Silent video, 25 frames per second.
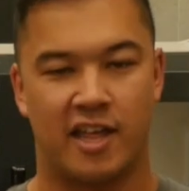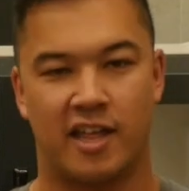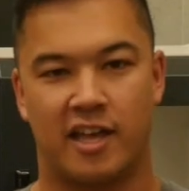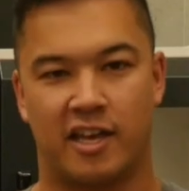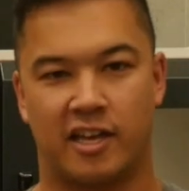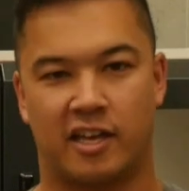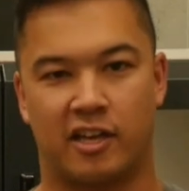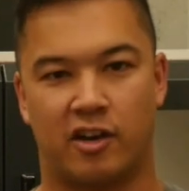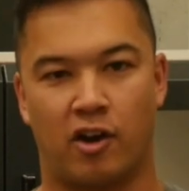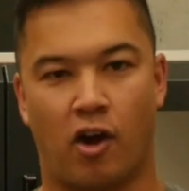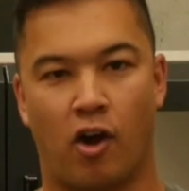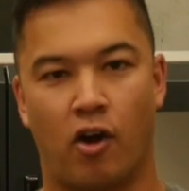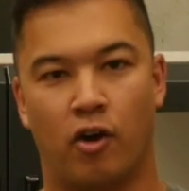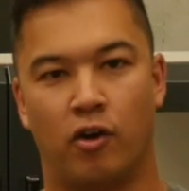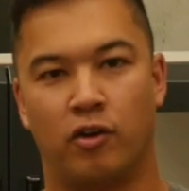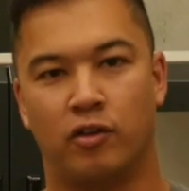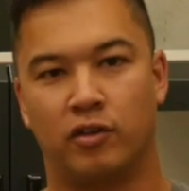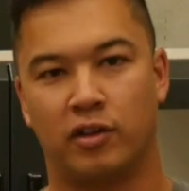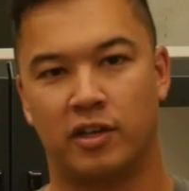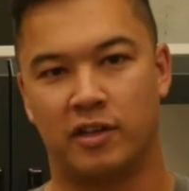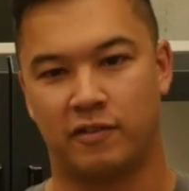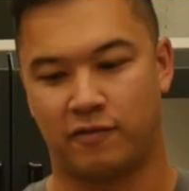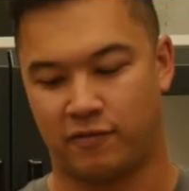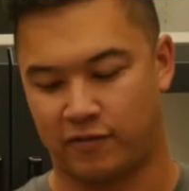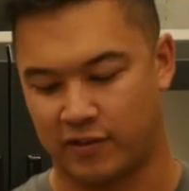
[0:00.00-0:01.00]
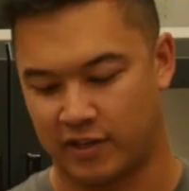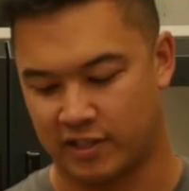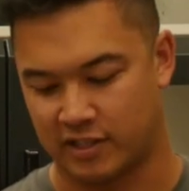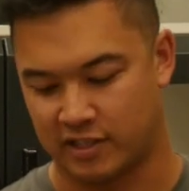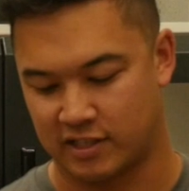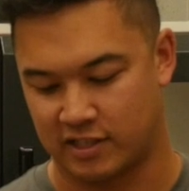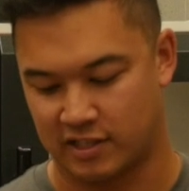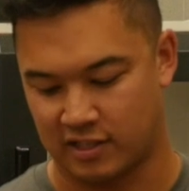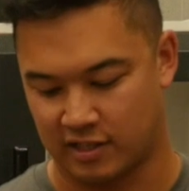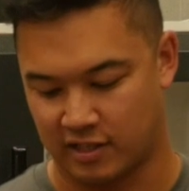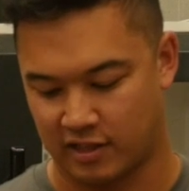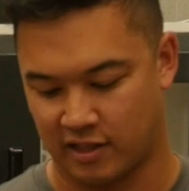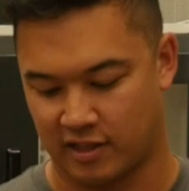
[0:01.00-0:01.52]
It can only
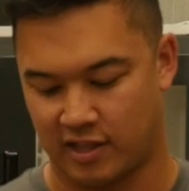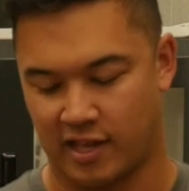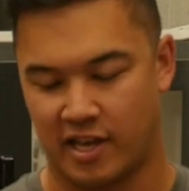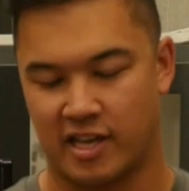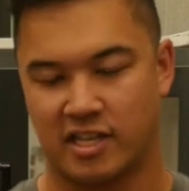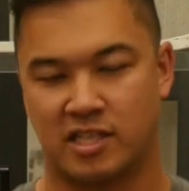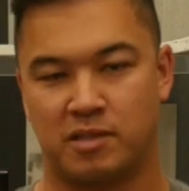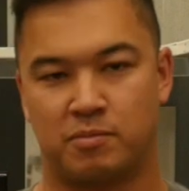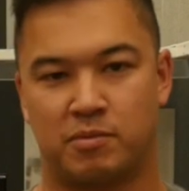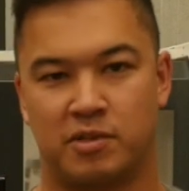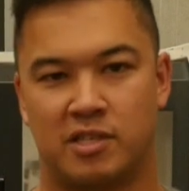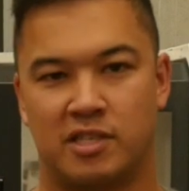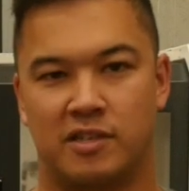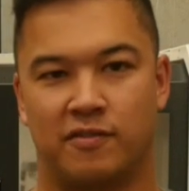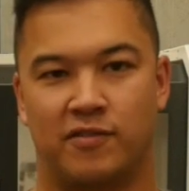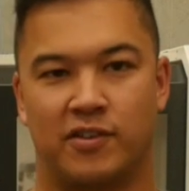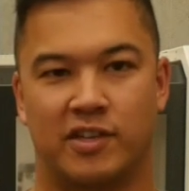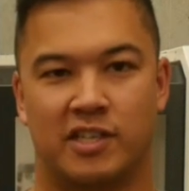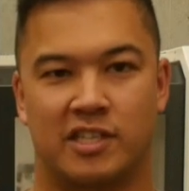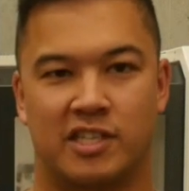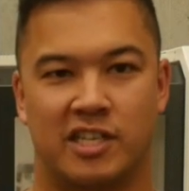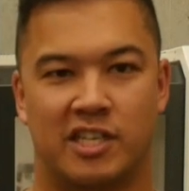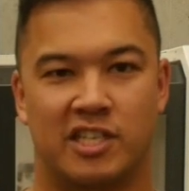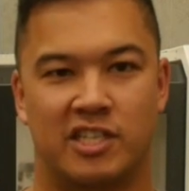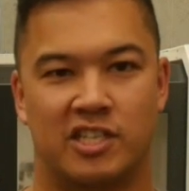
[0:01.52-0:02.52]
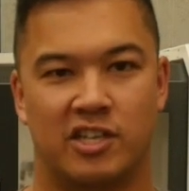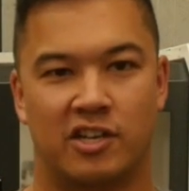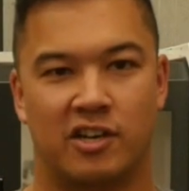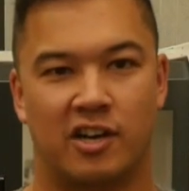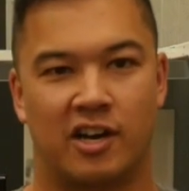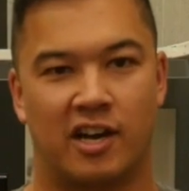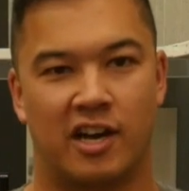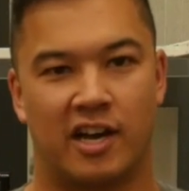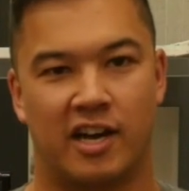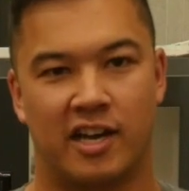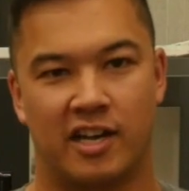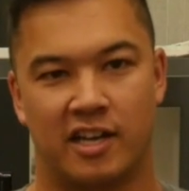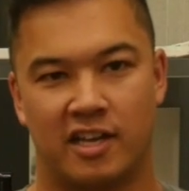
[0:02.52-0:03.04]
fit their specific
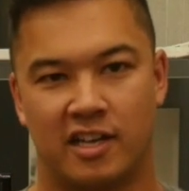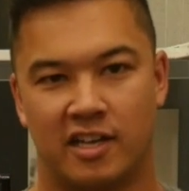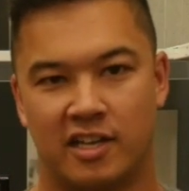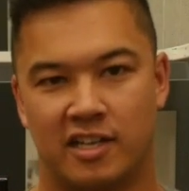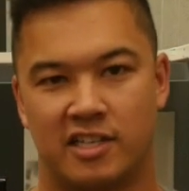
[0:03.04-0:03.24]
DJI